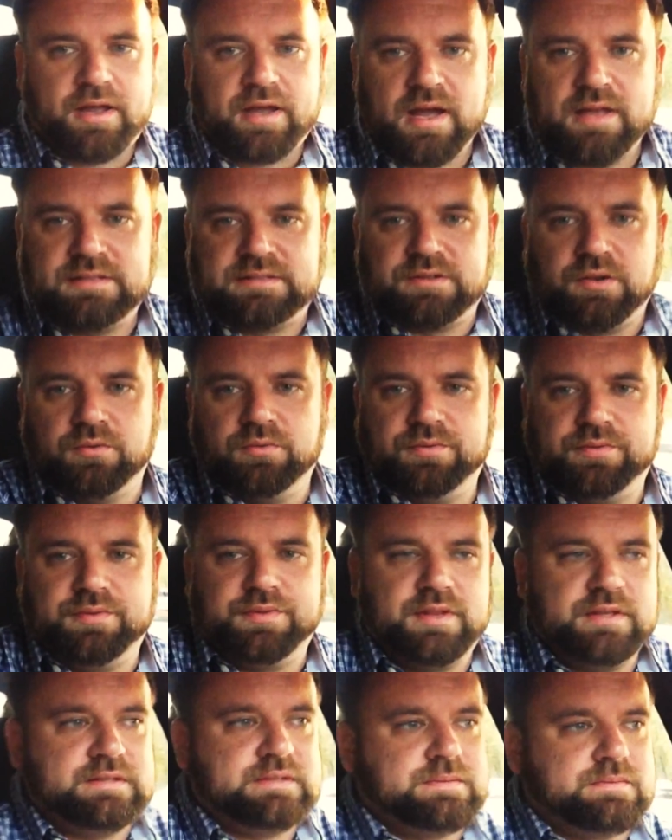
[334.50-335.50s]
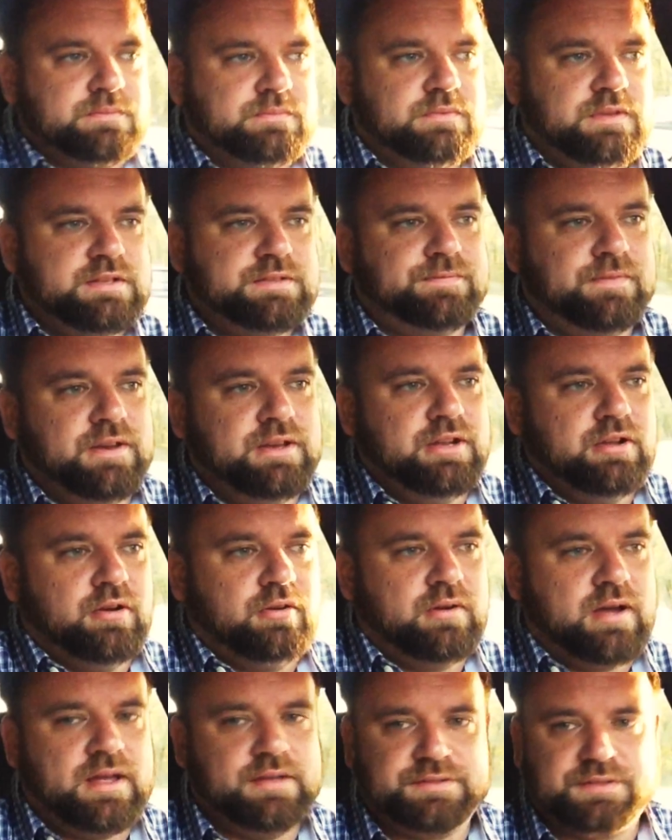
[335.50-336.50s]
guys, so this, this
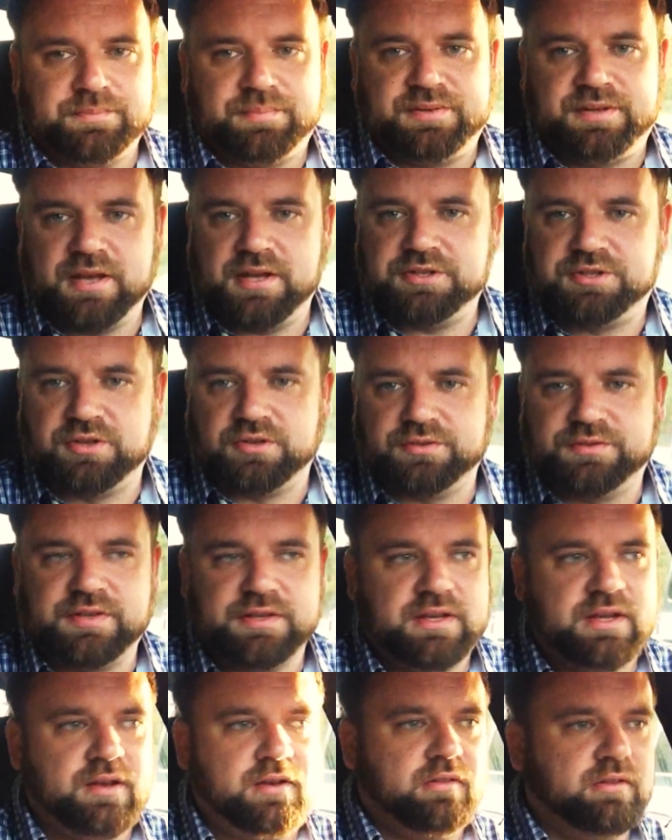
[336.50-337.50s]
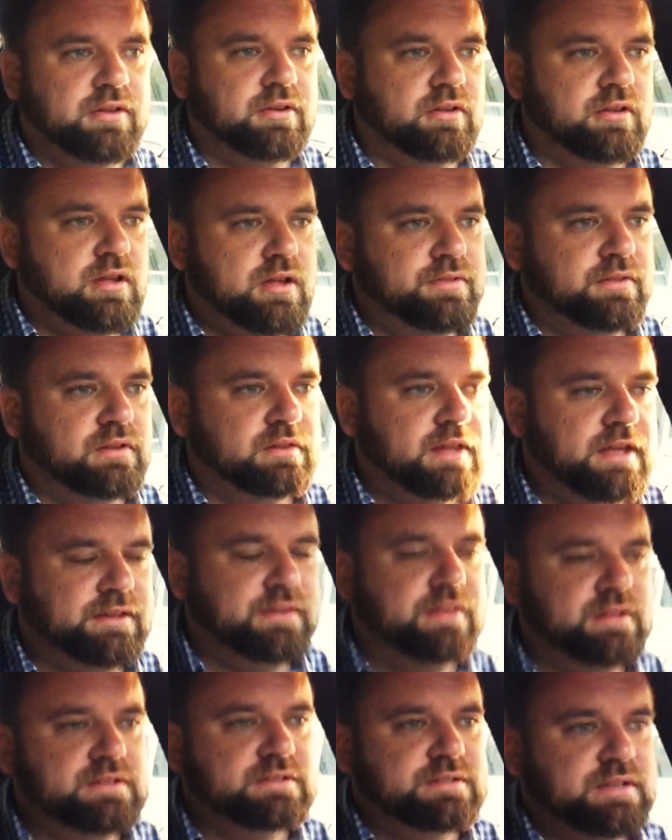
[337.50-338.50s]
video has the potential to get a little on the
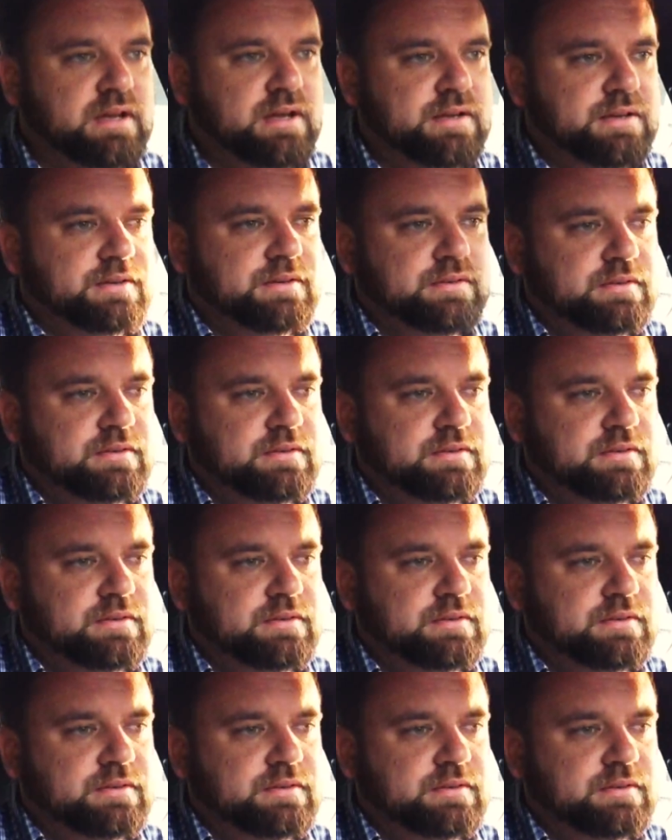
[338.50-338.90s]
lengthy side.